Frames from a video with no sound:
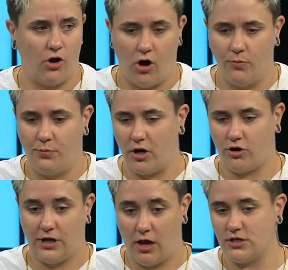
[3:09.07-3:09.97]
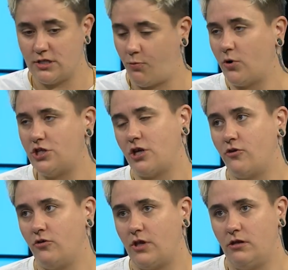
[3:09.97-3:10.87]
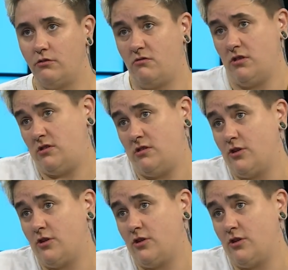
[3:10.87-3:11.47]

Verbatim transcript: all bunker down and support each other, then th